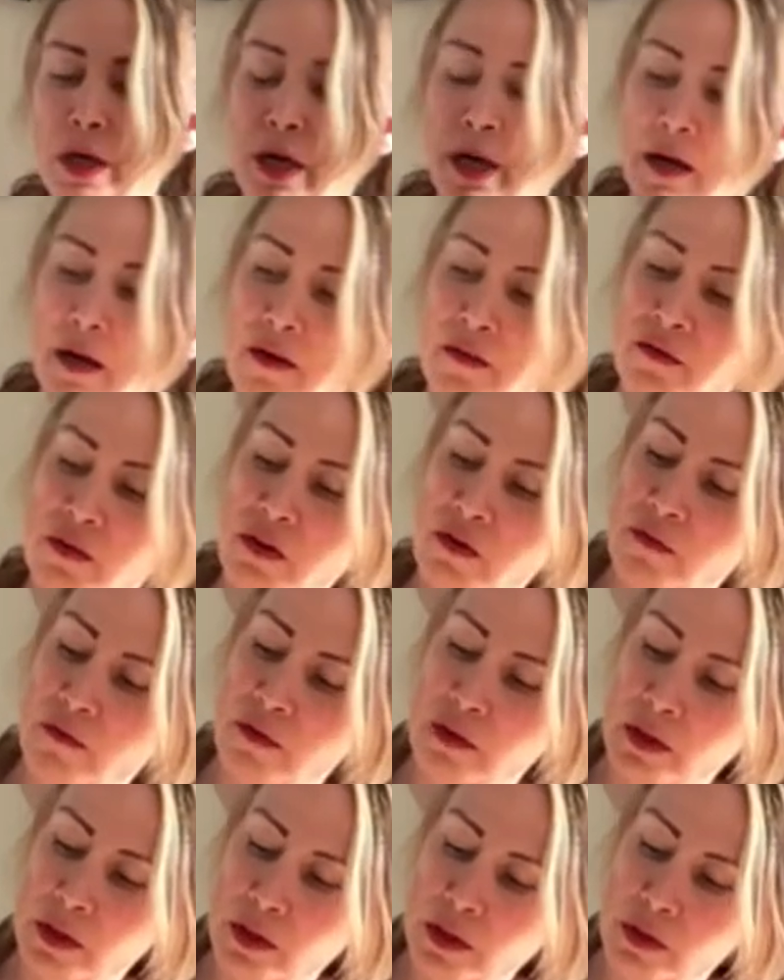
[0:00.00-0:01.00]
heavy
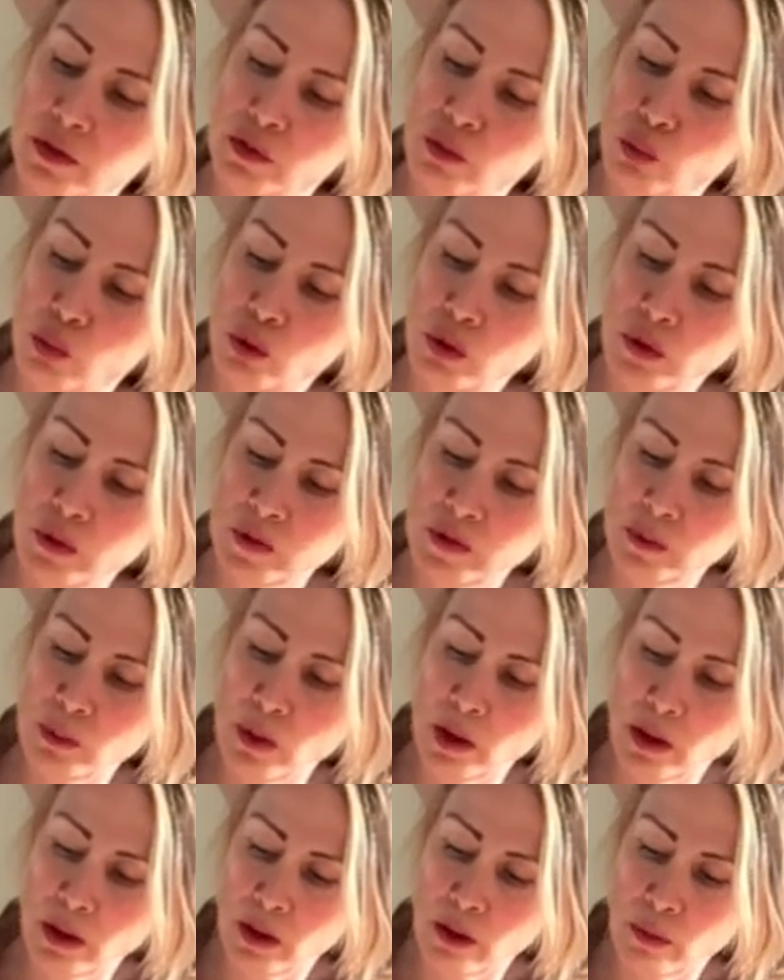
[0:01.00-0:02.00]
vintage wool
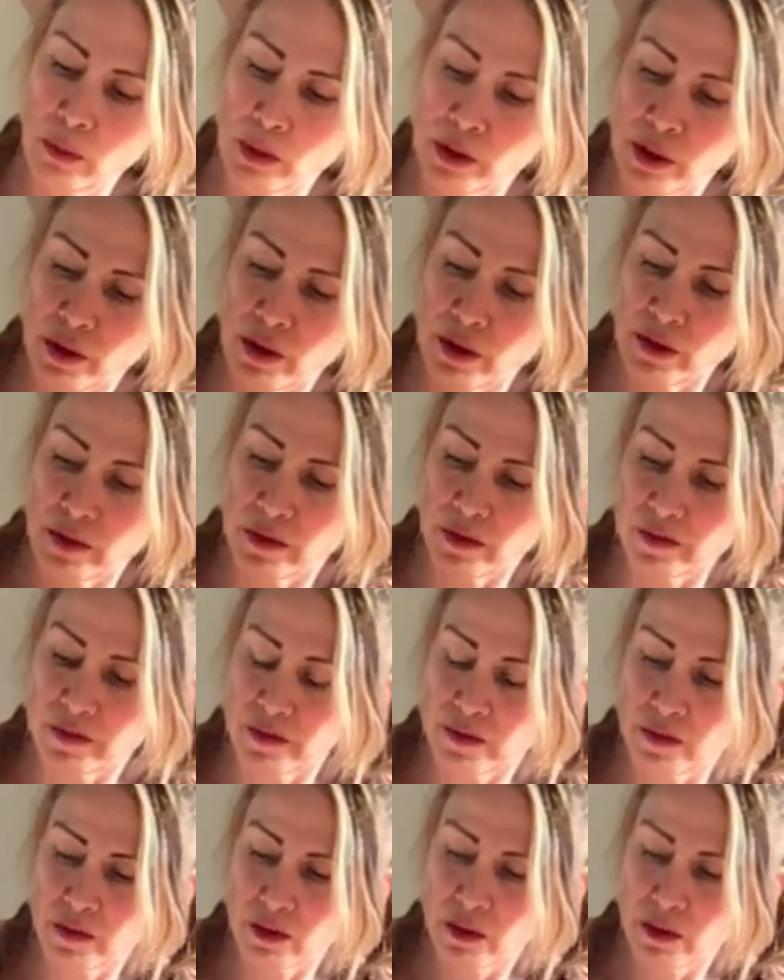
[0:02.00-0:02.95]
sweater with these